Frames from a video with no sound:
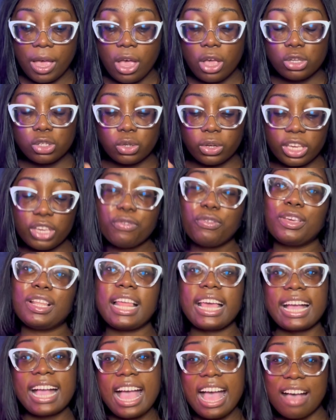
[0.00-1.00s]
So if you
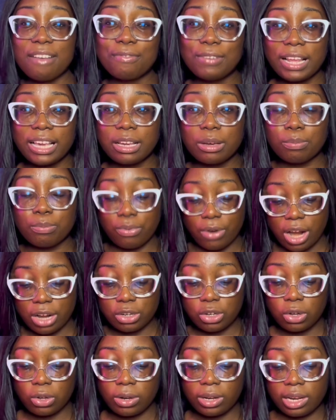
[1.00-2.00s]
like have like a brand
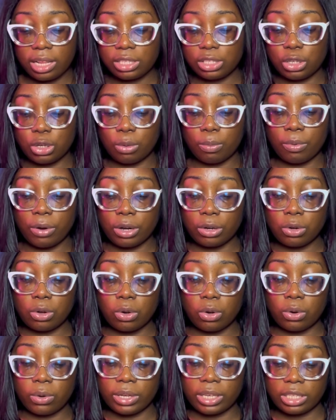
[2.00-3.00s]
color, let's say your brand
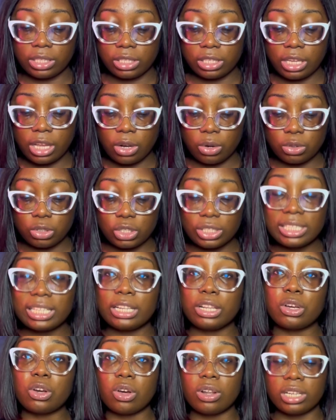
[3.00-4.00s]
color is yellow, just
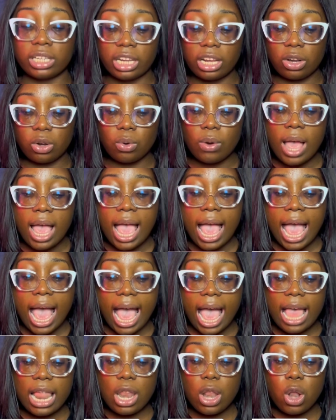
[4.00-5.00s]
click on yellow
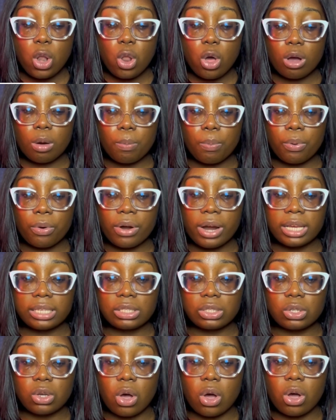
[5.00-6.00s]
and long
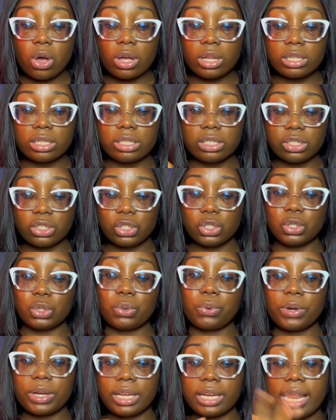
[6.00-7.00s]
press on the
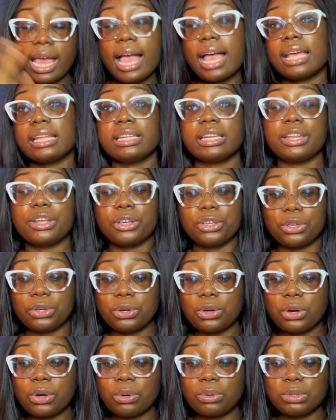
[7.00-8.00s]
screen, and there you
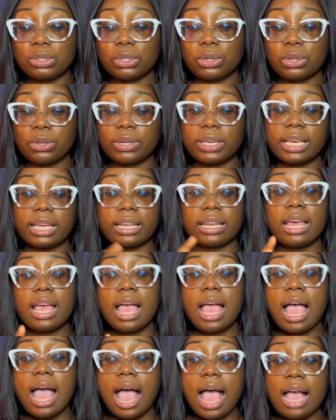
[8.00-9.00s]
go. So you can
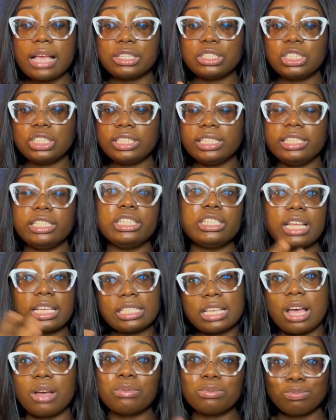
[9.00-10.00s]
actually, that's
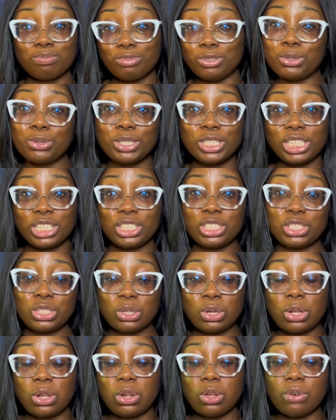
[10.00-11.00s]
how you change the
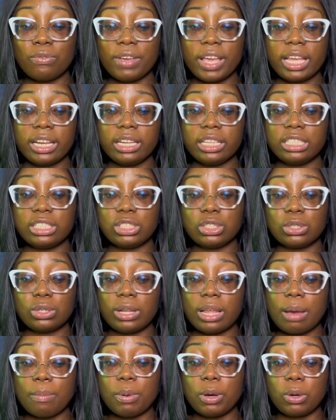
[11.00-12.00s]
color of any
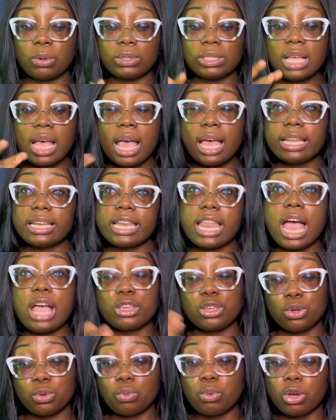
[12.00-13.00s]
singular post that
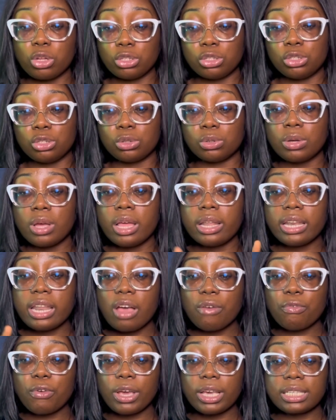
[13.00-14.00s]
you want to.
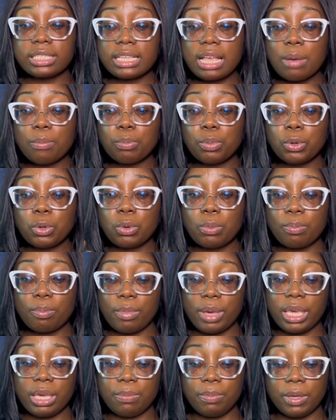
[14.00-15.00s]
Now, for example,
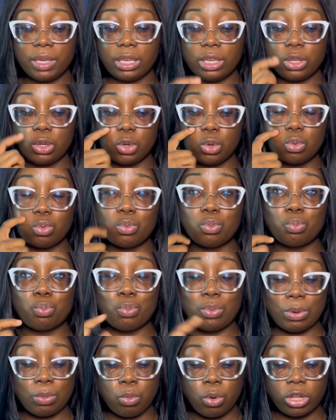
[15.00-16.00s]
maybe you
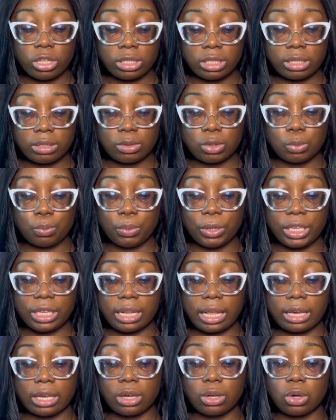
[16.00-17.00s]
want to pick
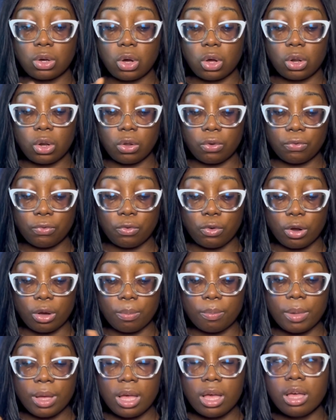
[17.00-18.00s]
like a color
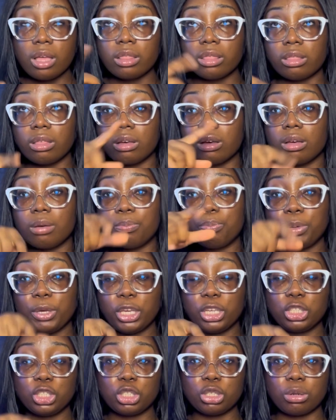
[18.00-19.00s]
from the
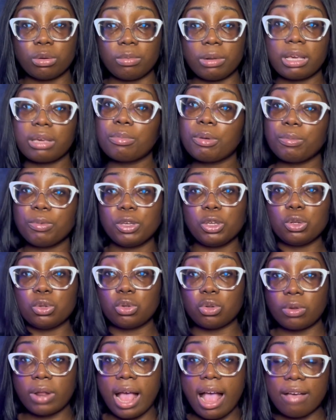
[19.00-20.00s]
picture, like maybe you
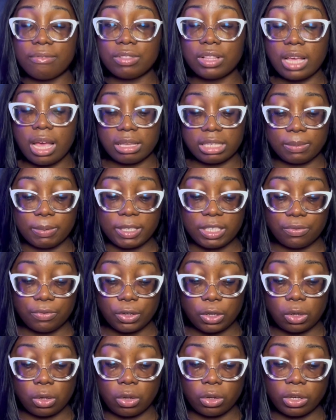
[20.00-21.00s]
don't have that
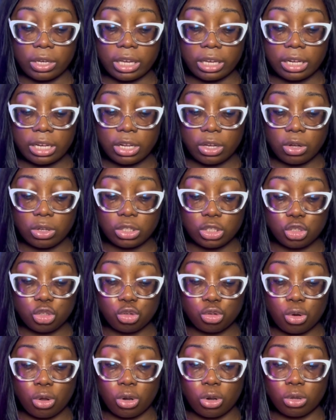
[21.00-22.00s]
specific color. You can click on this
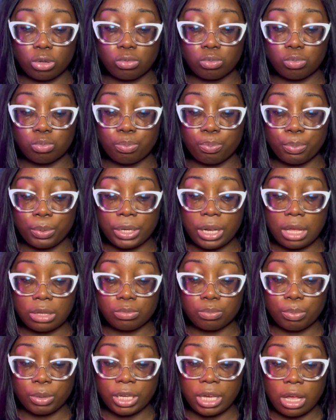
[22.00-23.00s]
color
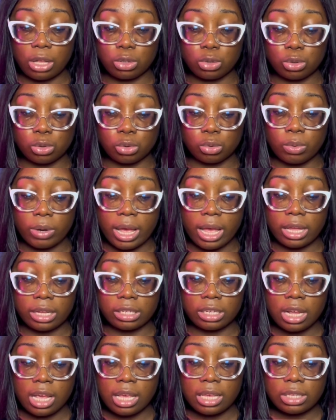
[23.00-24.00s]
picker tool
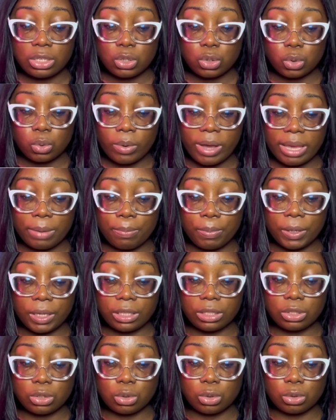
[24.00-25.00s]
and swipe
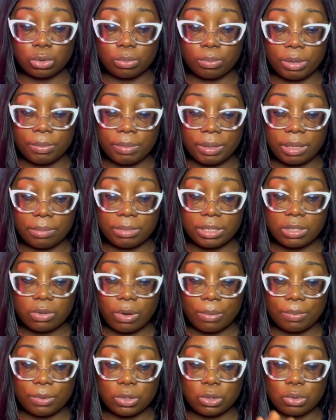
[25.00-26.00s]
it to, maybe let me
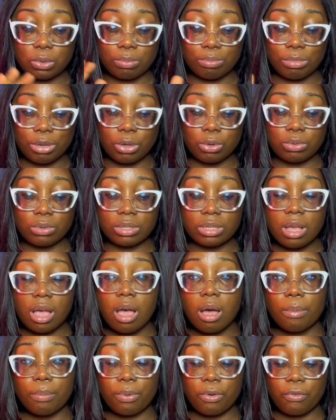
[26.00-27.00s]
swipe it to Mills
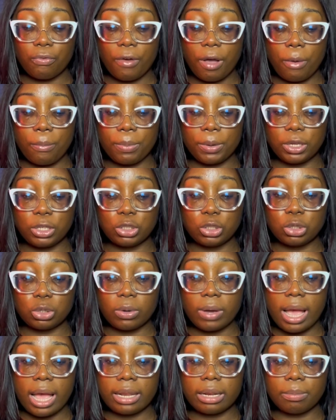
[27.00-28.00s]
profile
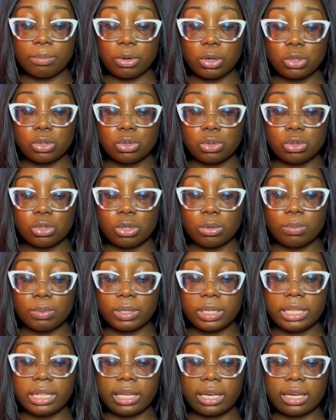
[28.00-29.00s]
picture, and I'm going to double
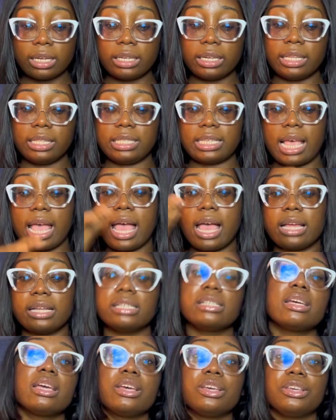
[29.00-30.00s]
click on it,
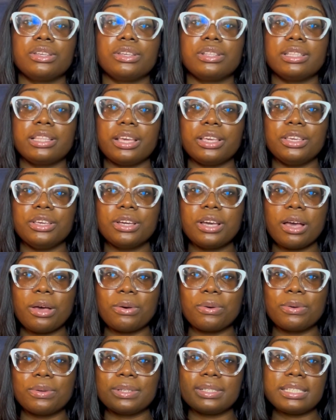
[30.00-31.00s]
and there you
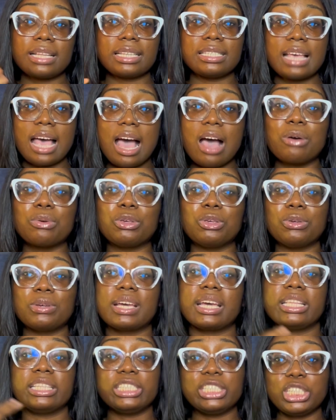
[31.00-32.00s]
go. That's how you
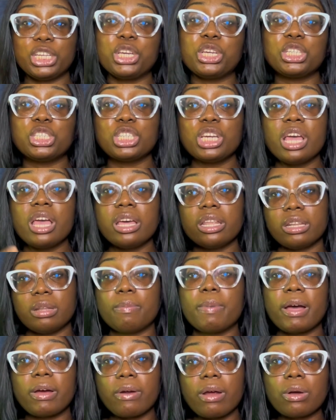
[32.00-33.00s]
can change the
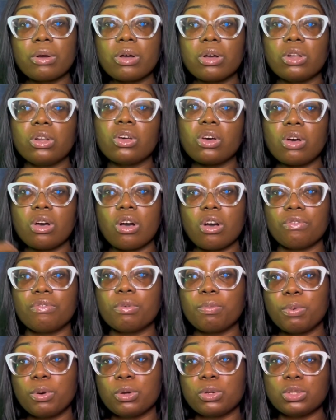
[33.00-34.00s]
background color of
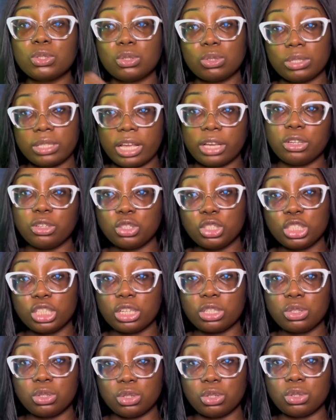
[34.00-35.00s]
a post that you
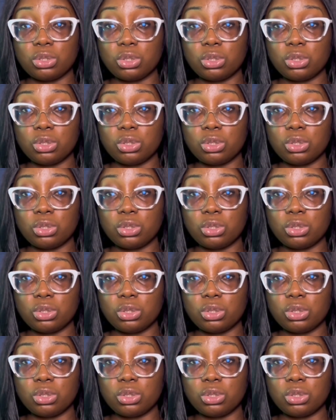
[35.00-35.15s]
share to your